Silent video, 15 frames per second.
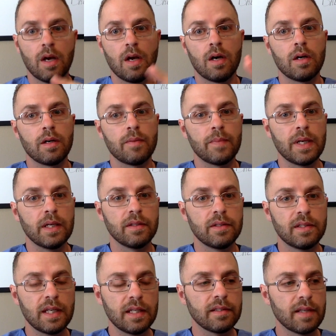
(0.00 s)
Um,
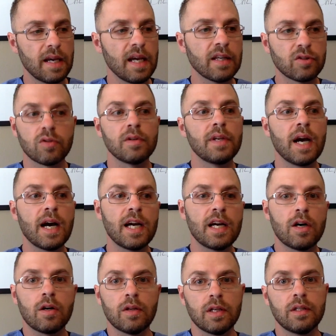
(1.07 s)
since
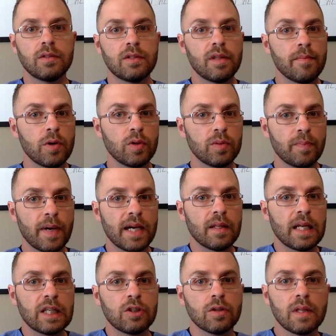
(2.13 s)
estradiol is the most
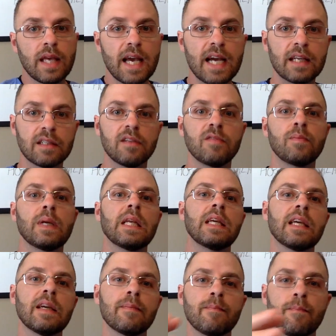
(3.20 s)
biologically active,
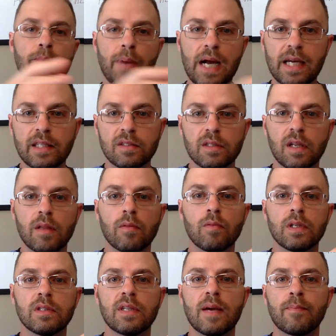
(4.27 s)
meaning it binds to the
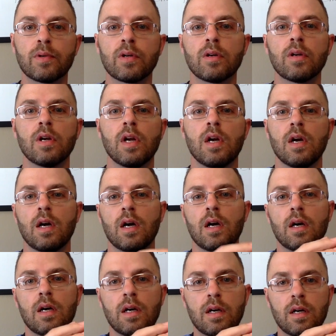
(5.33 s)
receptor
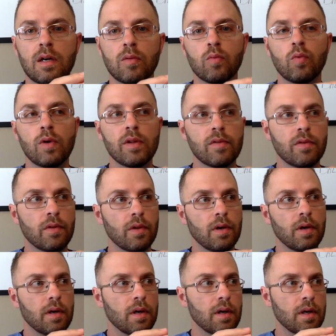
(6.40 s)
uh, with
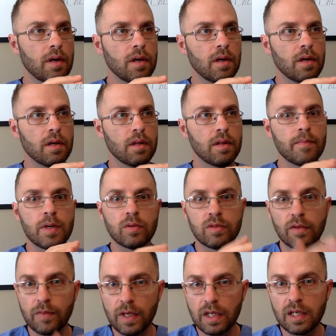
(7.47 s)
uh, the most
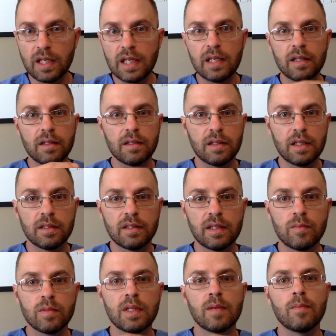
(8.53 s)
affinity and, and
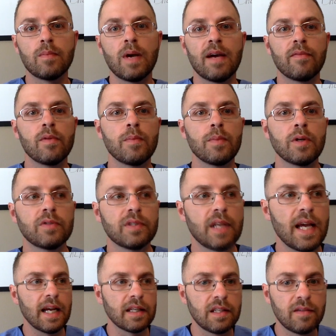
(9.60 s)
seems to have the most
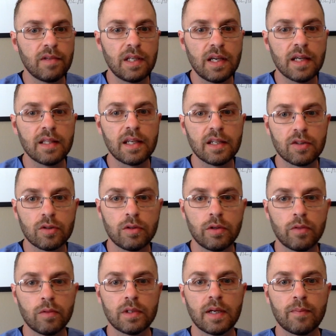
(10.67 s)
activity on the
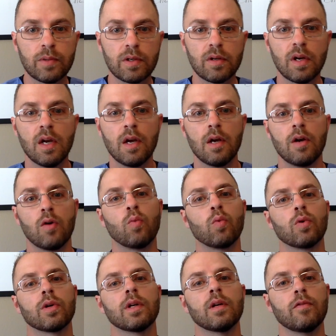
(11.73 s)
estrogen receptor,
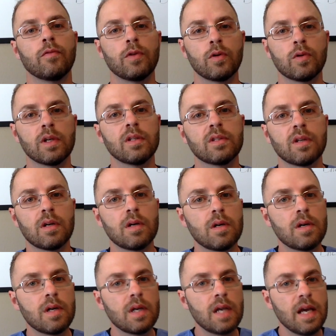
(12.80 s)
we're going to focus
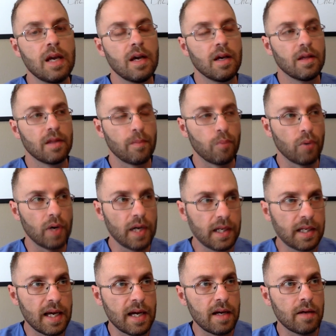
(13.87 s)
on the
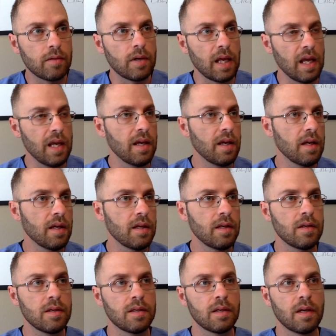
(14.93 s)
breakdown
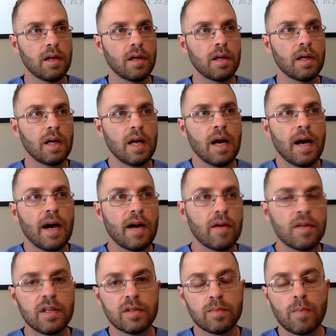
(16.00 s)
and uh, how
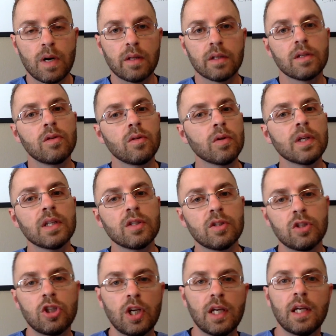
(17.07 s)
this molecule is
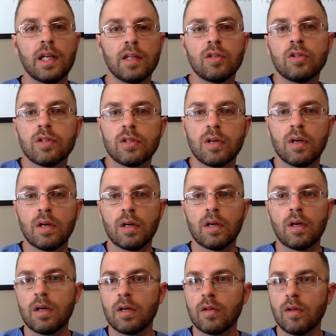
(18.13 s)
changed
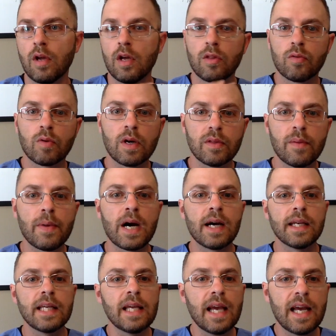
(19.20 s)
uh, throughout the
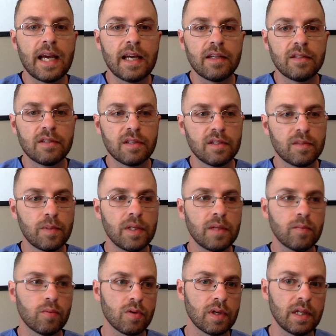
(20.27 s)
body as it's being
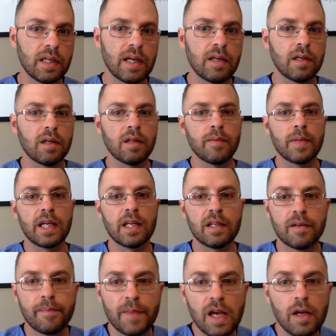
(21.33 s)
broken down and eliminated.
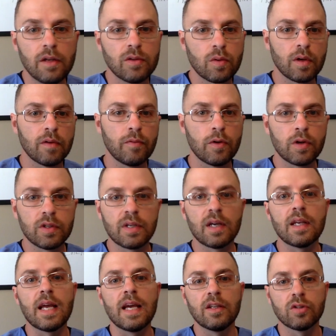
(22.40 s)
So we're going to focus
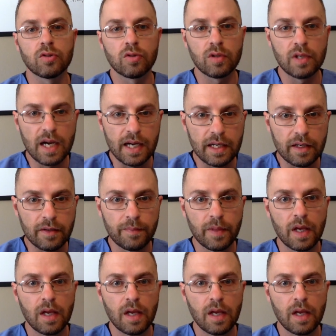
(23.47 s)
on estradiol.